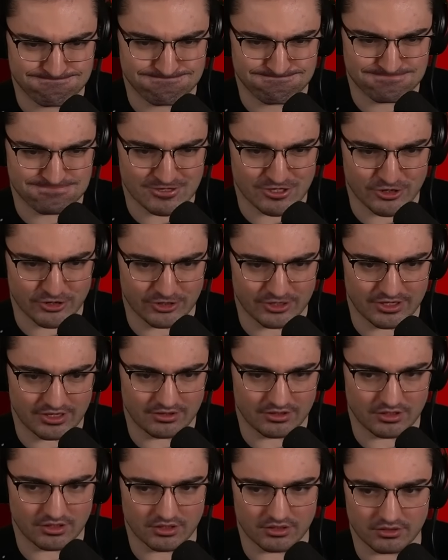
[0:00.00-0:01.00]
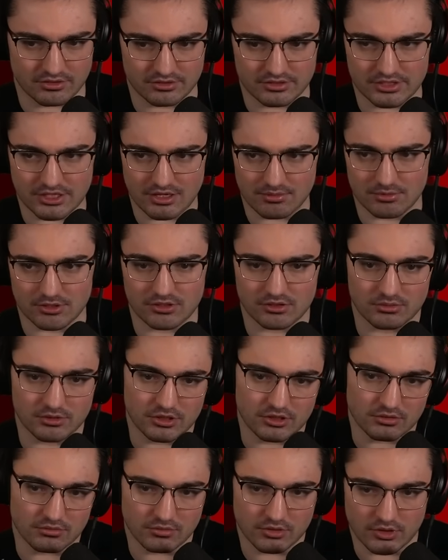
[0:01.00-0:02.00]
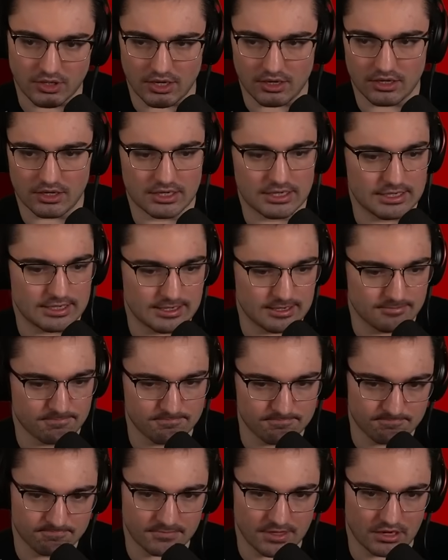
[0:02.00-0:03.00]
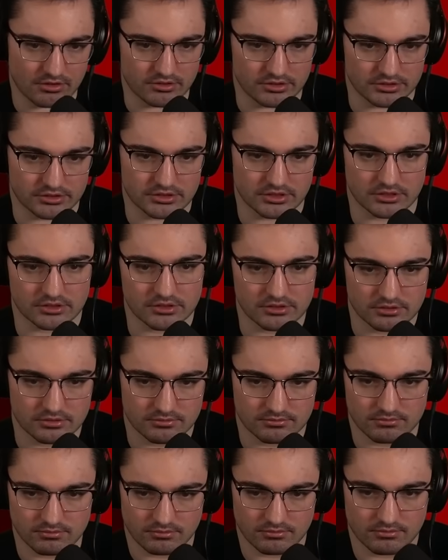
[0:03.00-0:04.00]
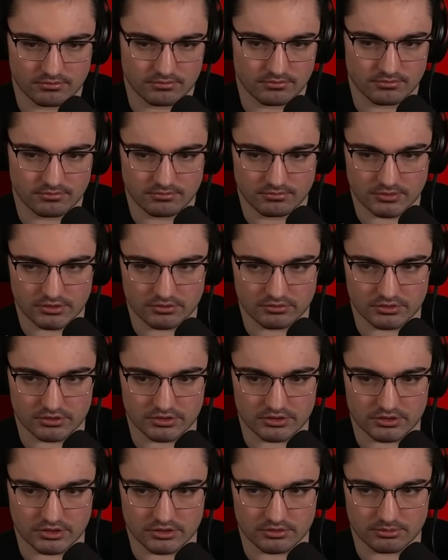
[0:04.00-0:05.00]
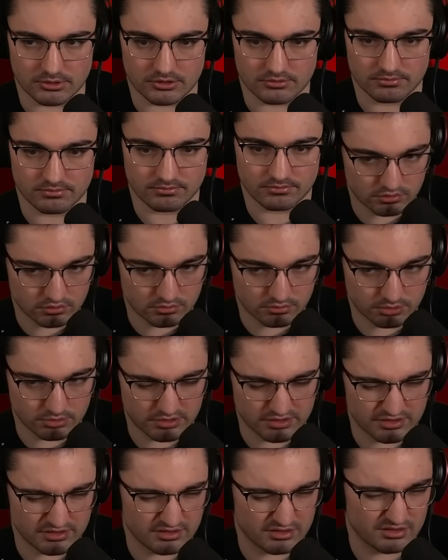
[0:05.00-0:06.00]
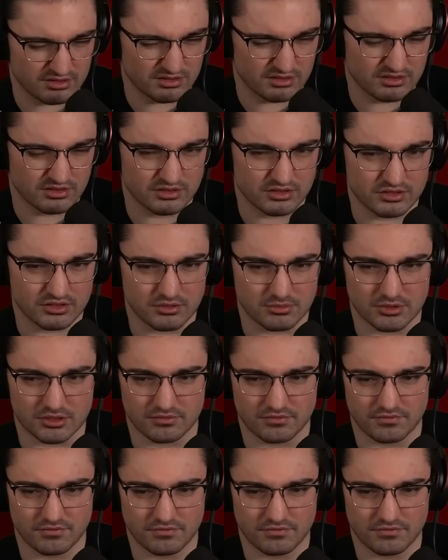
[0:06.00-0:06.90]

Surely. Oh, damn it. No, we don't. Okay, that really sucks. That really sucks, man. Please, just give me a